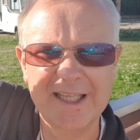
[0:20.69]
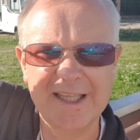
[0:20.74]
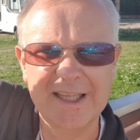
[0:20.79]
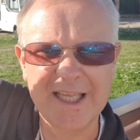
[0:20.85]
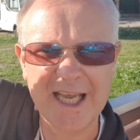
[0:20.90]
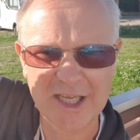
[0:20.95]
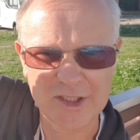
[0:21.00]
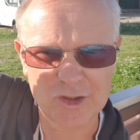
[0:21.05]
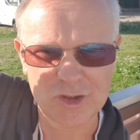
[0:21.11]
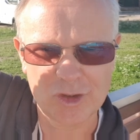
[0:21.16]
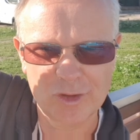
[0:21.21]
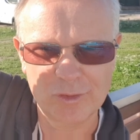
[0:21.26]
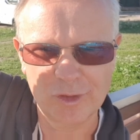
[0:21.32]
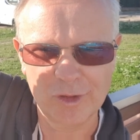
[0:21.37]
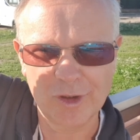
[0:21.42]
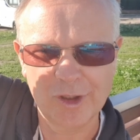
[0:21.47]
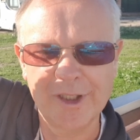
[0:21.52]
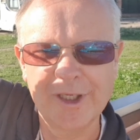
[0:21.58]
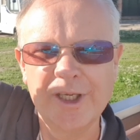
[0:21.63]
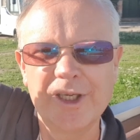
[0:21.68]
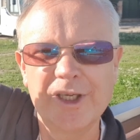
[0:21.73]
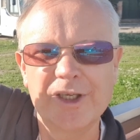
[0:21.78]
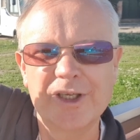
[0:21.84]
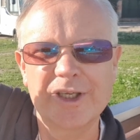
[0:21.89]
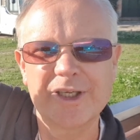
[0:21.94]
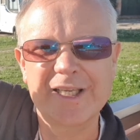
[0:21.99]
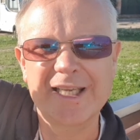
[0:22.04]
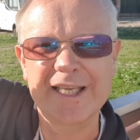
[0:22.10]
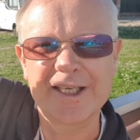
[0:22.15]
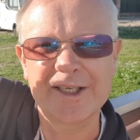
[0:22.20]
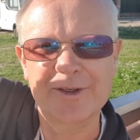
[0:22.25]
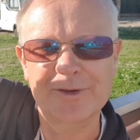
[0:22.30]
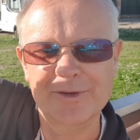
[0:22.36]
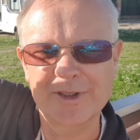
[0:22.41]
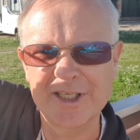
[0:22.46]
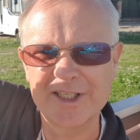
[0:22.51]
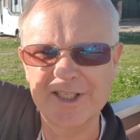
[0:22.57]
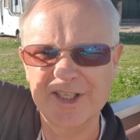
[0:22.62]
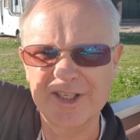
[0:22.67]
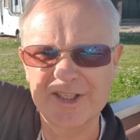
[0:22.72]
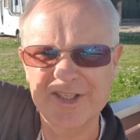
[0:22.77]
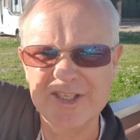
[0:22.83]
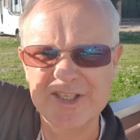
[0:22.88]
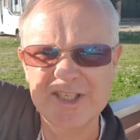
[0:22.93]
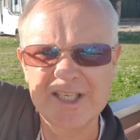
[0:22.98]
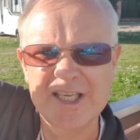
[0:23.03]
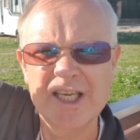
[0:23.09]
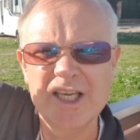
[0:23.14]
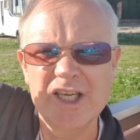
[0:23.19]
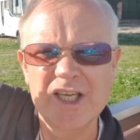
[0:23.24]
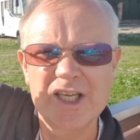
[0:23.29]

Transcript: natural ingredients.